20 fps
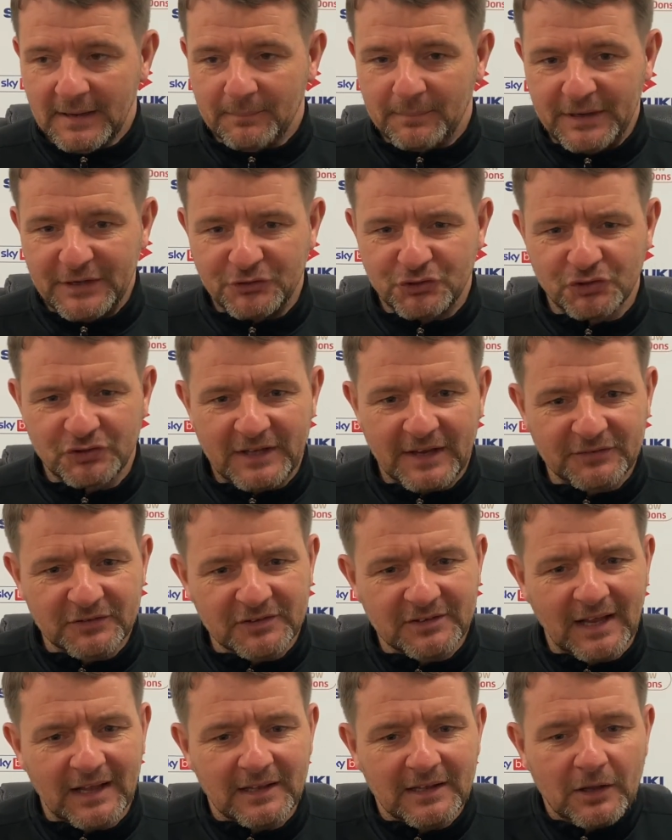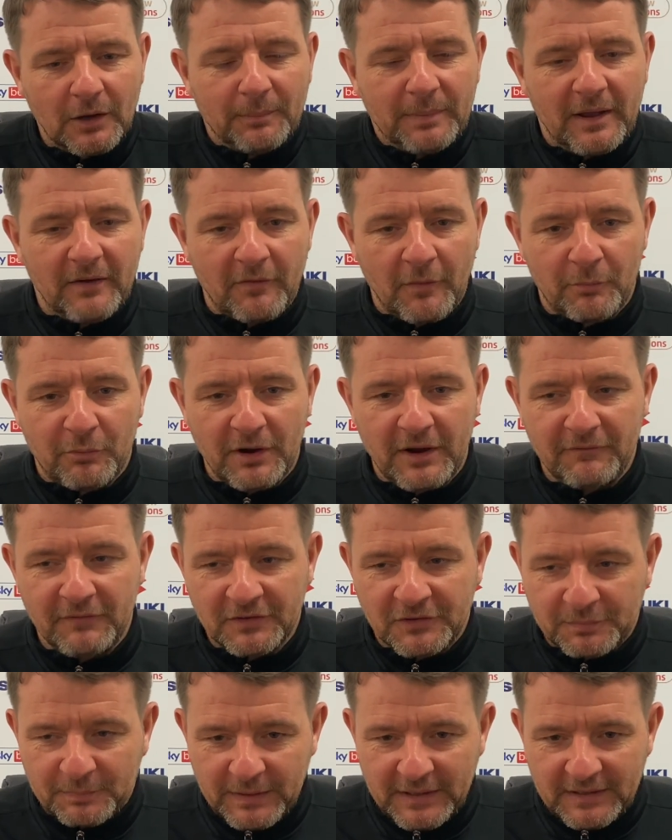but it just gives us that little bit of a breathing
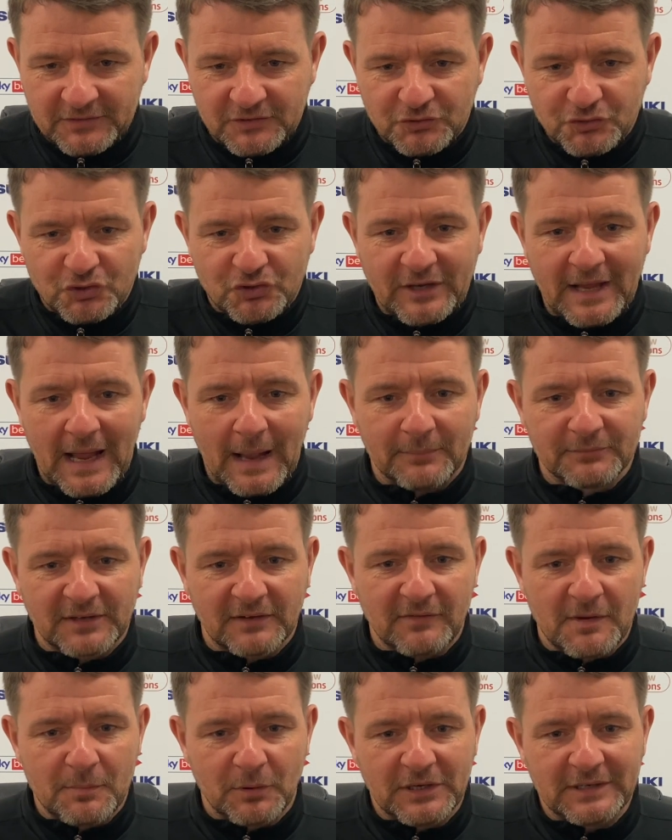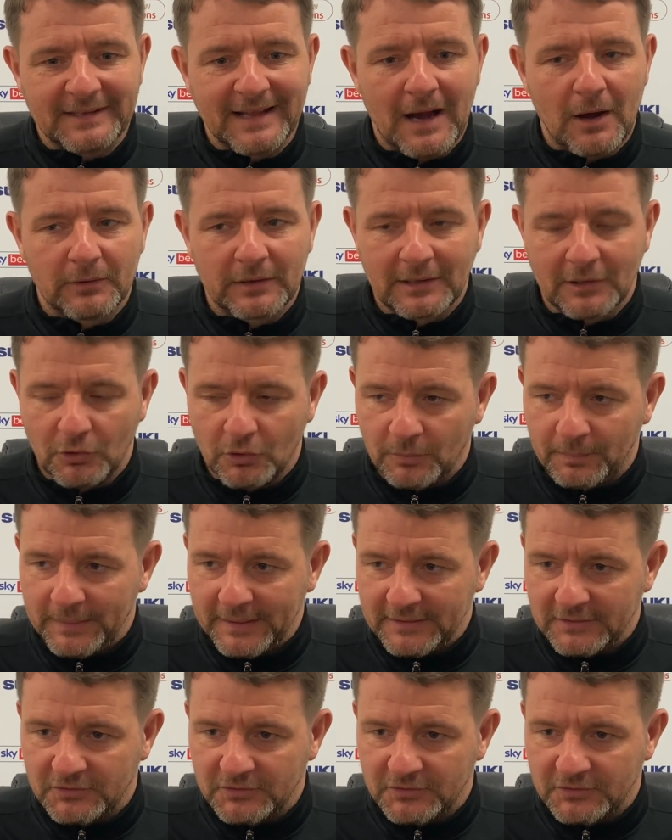space and just calms everybody down a little bit.